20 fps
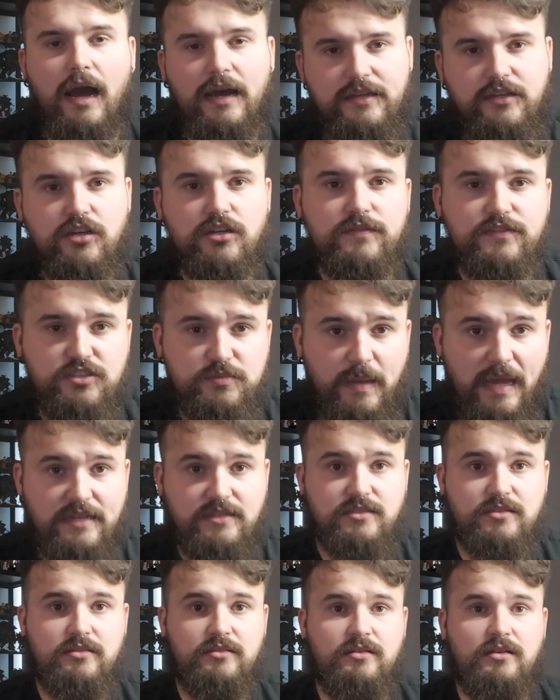I could have
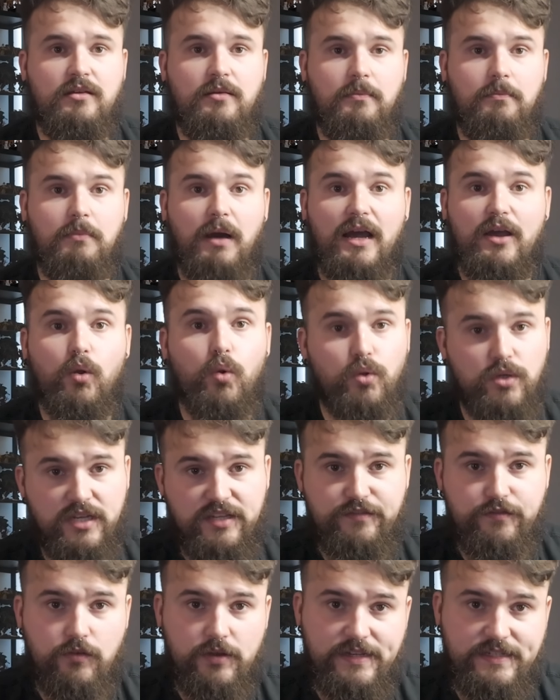spent my
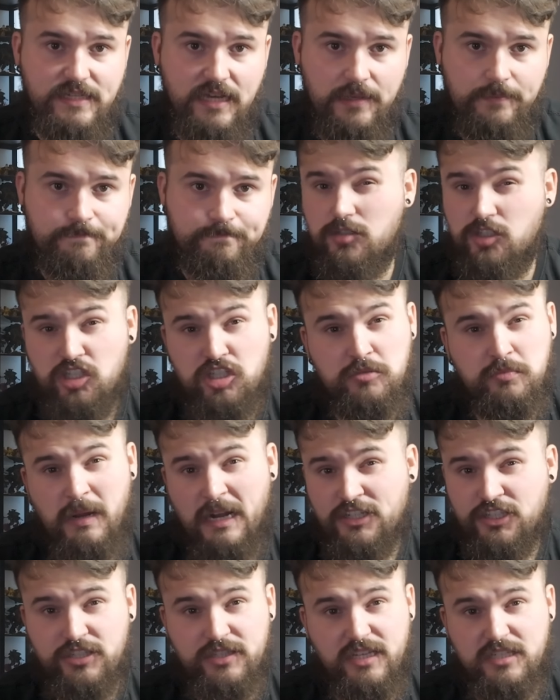only free time
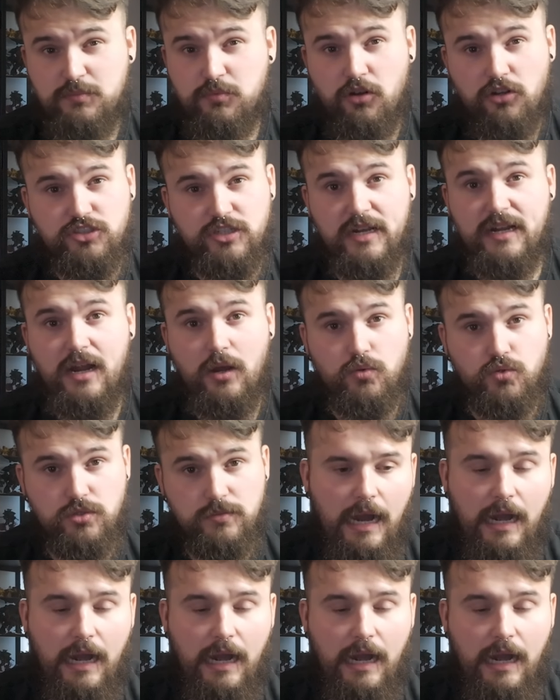smashing this project out